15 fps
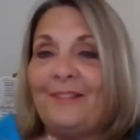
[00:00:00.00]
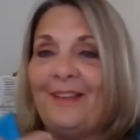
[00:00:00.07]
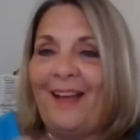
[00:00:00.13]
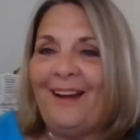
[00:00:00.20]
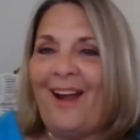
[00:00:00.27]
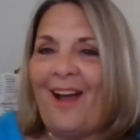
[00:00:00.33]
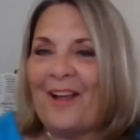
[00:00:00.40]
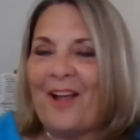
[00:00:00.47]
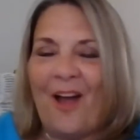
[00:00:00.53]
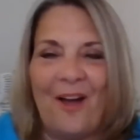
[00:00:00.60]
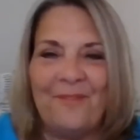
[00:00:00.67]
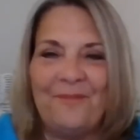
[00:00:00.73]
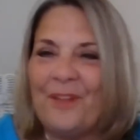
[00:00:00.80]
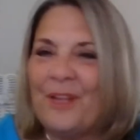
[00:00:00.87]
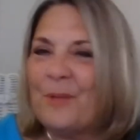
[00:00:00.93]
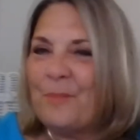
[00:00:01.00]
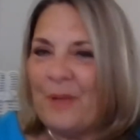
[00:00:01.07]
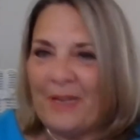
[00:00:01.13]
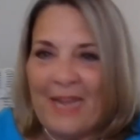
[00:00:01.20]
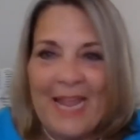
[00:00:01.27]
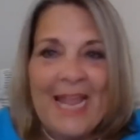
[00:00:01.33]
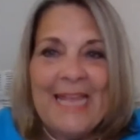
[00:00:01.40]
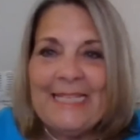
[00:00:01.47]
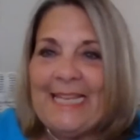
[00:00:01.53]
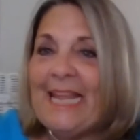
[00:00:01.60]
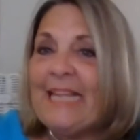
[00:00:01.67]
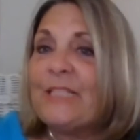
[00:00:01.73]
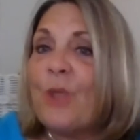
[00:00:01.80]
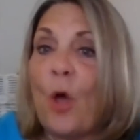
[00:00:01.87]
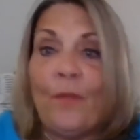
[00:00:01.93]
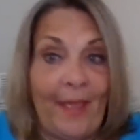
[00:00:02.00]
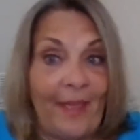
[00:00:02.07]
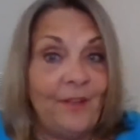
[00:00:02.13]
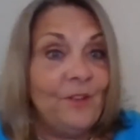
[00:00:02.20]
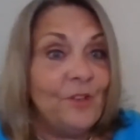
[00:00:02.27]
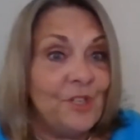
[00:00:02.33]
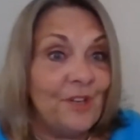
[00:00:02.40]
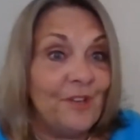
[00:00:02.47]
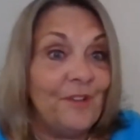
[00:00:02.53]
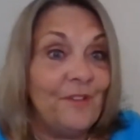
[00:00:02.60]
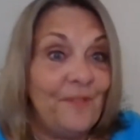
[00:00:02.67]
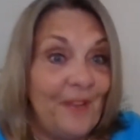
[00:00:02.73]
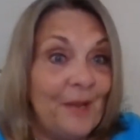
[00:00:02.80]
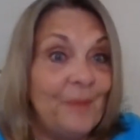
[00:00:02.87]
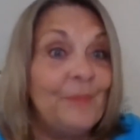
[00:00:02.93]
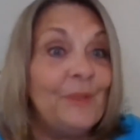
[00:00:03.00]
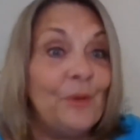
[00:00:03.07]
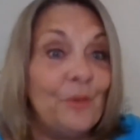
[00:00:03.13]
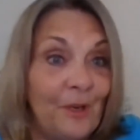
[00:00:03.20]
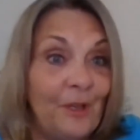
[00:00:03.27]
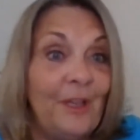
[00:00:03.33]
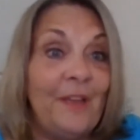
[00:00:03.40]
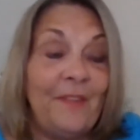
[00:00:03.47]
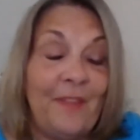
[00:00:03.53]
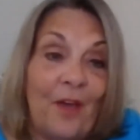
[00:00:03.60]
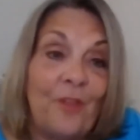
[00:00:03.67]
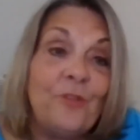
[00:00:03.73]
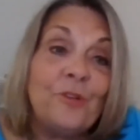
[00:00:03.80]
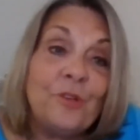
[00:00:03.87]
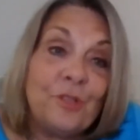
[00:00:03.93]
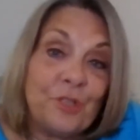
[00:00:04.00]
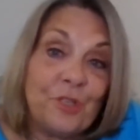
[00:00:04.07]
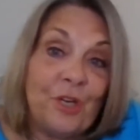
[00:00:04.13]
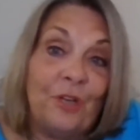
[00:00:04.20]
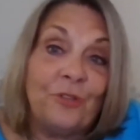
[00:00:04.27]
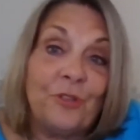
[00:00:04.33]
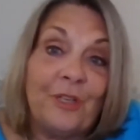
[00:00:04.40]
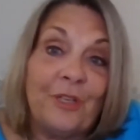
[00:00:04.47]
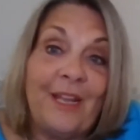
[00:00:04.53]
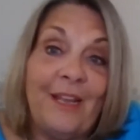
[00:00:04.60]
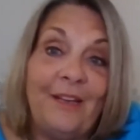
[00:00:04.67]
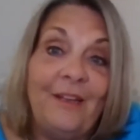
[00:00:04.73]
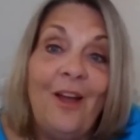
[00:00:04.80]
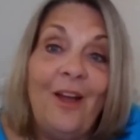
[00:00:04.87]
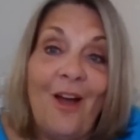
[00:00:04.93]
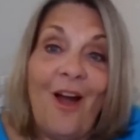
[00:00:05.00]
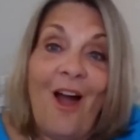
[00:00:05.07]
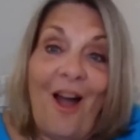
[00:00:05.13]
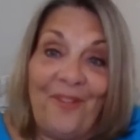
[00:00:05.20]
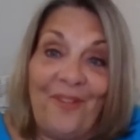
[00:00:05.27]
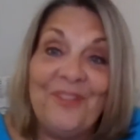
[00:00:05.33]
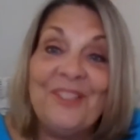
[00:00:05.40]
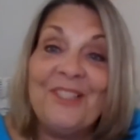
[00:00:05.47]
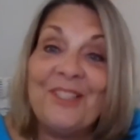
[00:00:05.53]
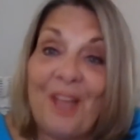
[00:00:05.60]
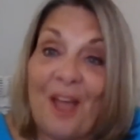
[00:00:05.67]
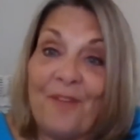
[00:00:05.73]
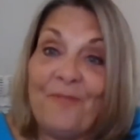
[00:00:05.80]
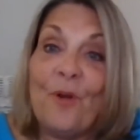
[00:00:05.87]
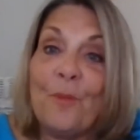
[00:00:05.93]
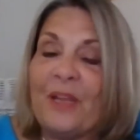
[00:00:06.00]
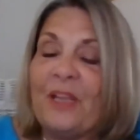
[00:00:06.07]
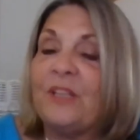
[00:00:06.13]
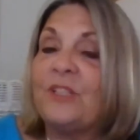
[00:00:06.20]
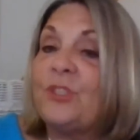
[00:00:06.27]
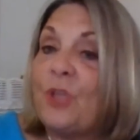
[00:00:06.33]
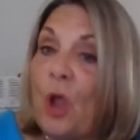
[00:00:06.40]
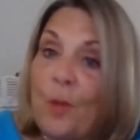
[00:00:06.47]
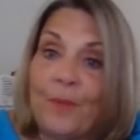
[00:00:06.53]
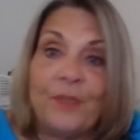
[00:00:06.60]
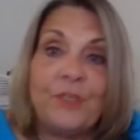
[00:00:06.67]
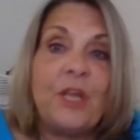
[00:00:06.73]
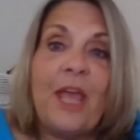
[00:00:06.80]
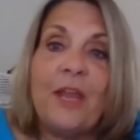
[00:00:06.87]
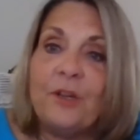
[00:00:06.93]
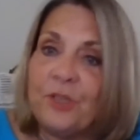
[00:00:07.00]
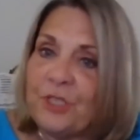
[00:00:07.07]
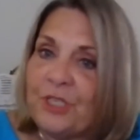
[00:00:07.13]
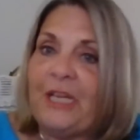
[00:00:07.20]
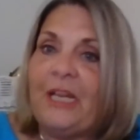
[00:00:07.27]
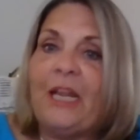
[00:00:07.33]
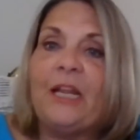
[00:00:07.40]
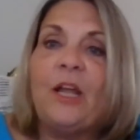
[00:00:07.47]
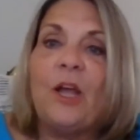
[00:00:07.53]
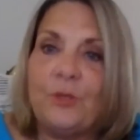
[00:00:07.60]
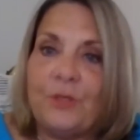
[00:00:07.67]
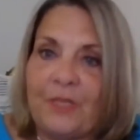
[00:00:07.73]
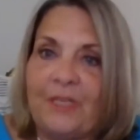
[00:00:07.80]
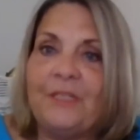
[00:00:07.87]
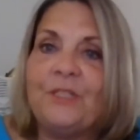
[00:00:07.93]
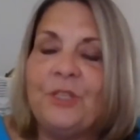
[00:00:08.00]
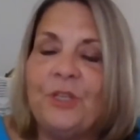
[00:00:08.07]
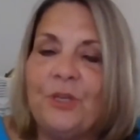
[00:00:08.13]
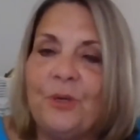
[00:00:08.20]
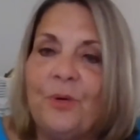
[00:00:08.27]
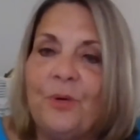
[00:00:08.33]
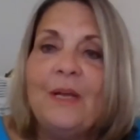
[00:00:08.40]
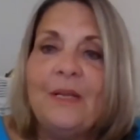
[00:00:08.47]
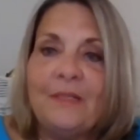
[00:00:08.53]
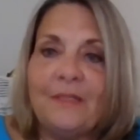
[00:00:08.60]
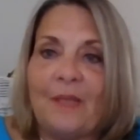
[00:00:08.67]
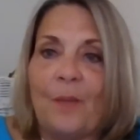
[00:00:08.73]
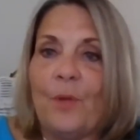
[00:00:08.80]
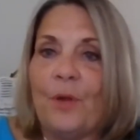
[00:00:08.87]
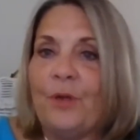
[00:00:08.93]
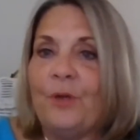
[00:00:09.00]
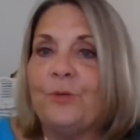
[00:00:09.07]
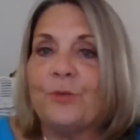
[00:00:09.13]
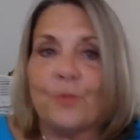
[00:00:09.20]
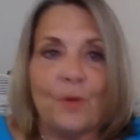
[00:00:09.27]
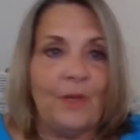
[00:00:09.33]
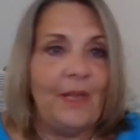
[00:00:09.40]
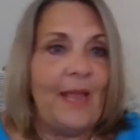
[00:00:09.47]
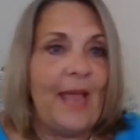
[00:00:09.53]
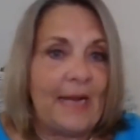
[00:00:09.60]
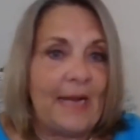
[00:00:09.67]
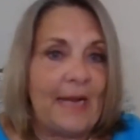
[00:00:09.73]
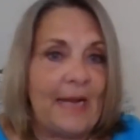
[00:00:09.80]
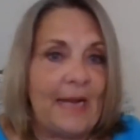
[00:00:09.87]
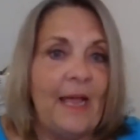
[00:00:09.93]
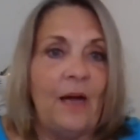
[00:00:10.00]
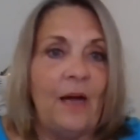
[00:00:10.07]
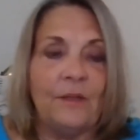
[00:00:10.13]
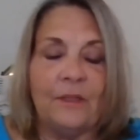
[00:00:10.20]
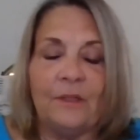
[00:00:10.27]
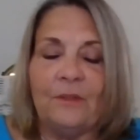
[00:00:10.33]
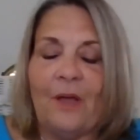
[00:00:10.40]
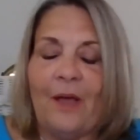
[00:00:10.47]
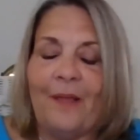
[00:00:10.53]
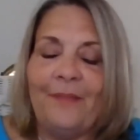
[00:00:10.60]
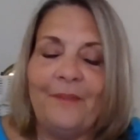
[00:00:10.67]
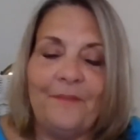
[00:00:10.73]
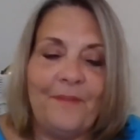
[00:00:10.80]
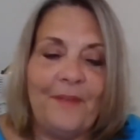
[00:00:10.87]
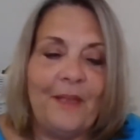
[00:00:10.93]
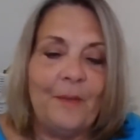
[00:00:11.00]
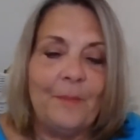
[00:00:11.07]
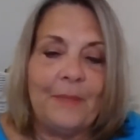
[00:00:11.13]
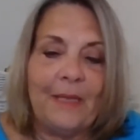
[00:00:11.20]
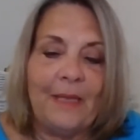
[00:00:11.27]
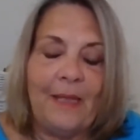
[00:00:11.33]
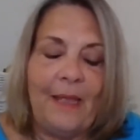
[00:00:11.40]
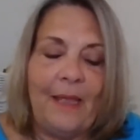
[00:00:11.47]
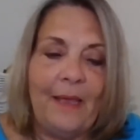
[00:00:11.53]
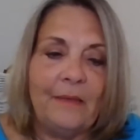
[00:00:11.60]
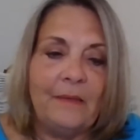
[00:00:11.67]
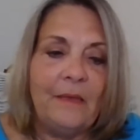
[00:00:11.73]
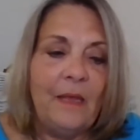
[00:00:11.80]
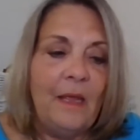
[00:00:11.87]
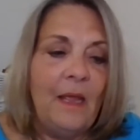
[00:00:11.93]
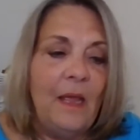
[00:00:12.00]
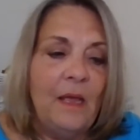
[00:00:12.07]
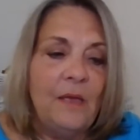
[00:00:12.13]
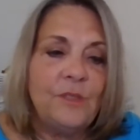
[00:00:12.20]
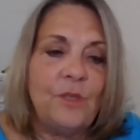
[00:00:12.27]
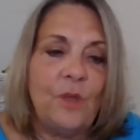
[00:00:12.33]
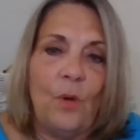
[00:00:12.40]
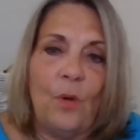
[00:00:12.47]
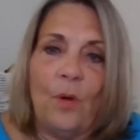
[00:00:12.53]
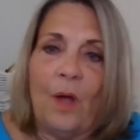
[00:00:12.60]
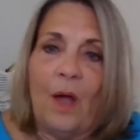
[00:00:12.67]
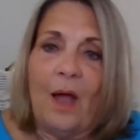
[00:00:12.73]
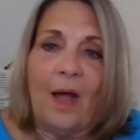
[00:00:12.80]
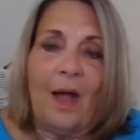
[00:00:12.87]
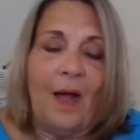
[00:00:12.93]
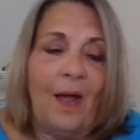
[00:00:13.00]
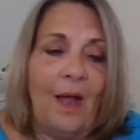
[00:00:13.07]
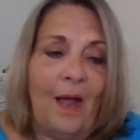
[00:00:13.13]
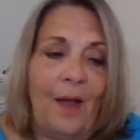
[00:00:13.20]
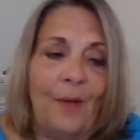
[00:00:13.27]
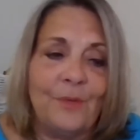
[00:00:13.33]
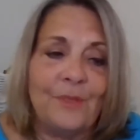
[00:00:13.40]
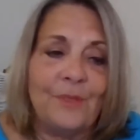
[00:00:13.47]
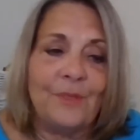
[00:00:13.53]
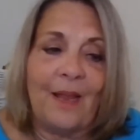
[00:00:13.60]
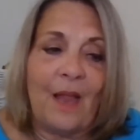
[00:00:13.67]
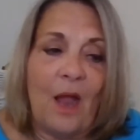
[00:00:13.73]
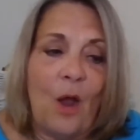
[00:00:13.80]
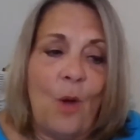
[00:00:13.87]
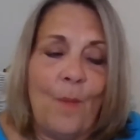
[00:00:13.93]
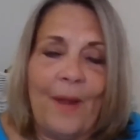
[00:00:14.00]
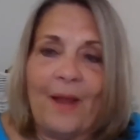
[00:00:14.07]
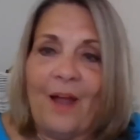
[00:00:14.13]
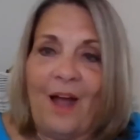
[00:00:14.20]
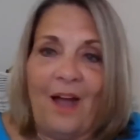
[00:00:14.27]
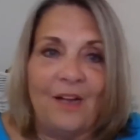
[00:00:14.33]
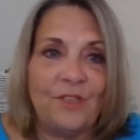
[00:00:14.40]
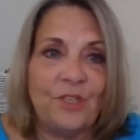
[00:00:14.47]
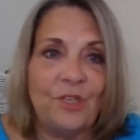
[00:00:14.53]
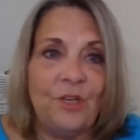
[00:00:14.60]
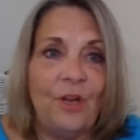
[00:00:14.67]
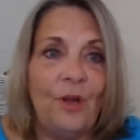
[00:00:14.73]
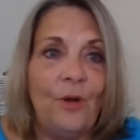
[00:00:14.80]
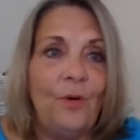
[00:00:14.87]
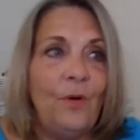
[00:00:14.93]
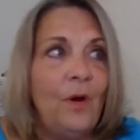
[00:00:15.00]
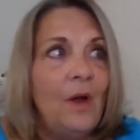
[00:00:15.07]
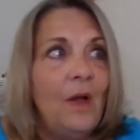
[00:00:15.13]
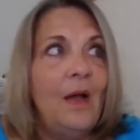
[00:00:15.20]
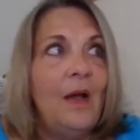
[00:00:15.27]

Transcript: not high conflict, but takes all the energy of the family, really. The other children can often suffer because so much energy goes into someone who's really acting out a lot in the family. And so I was like, oh my gosh, you know,